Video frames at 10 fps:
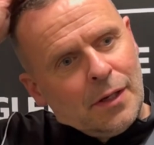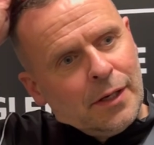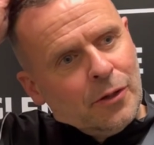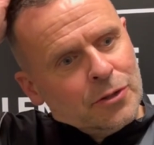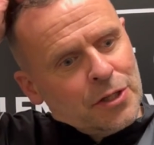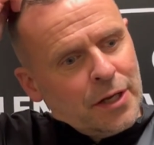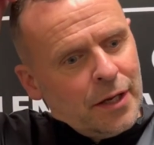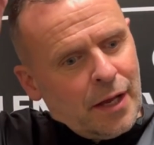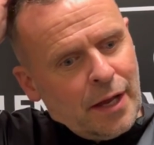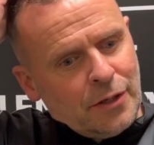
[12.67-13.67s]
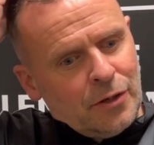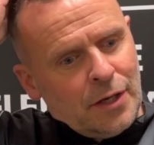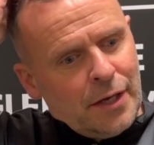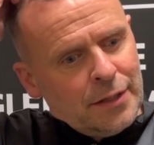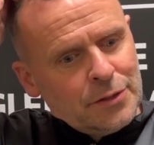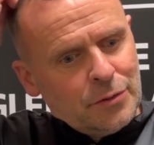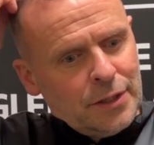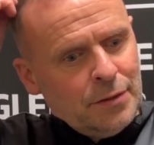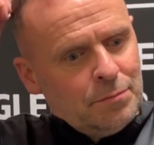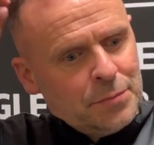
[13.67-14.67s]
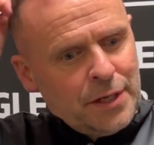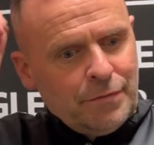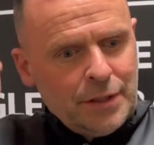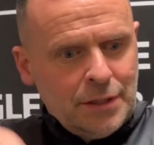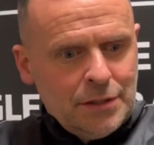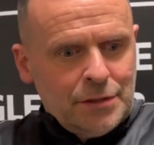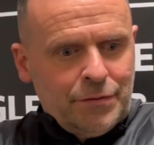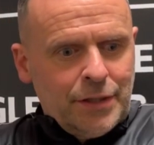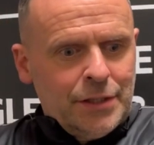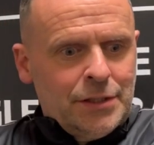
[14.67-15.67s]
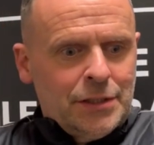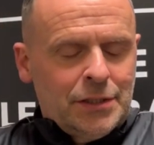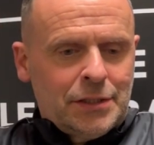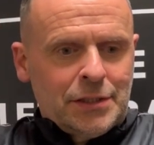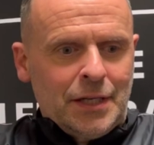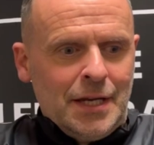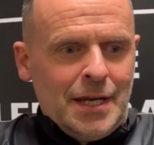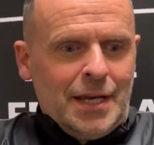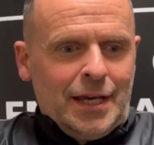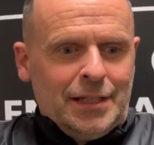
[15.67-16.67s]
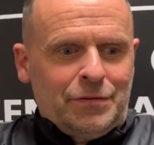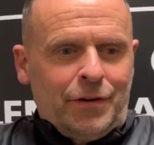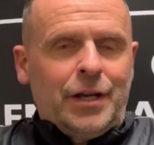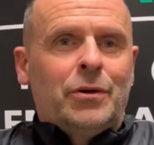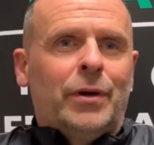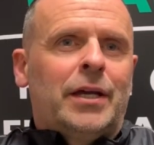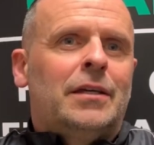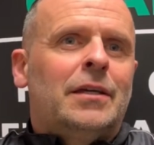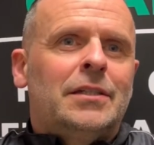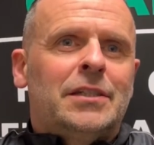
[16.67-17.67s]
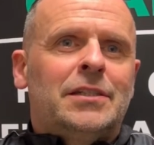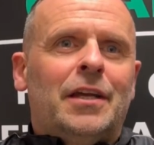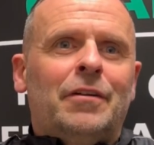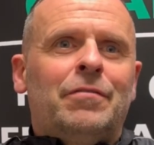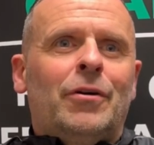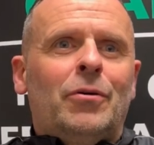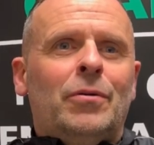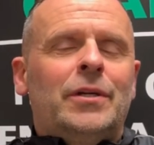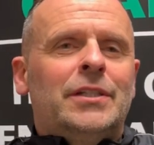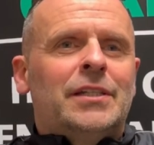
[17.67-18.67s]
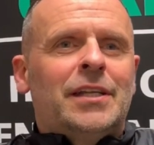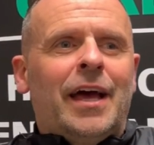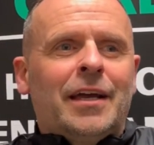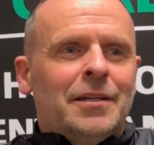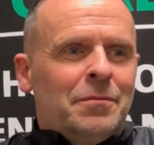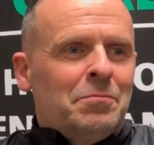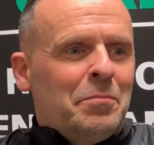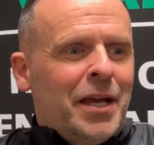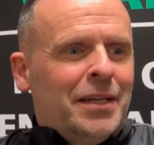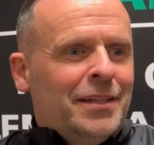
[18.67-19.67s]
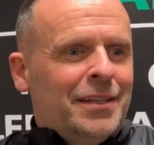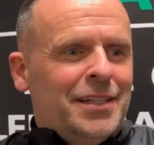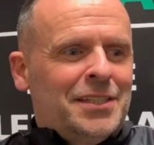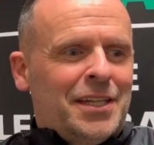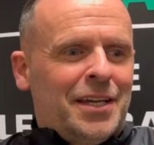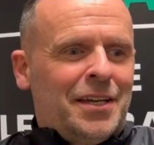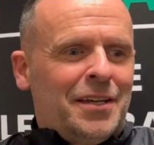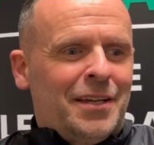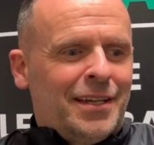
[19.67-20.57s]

Leon's a young lad. He's only 17 years of age. He's very quick. He's a centre forward. He's attacking minded. He's a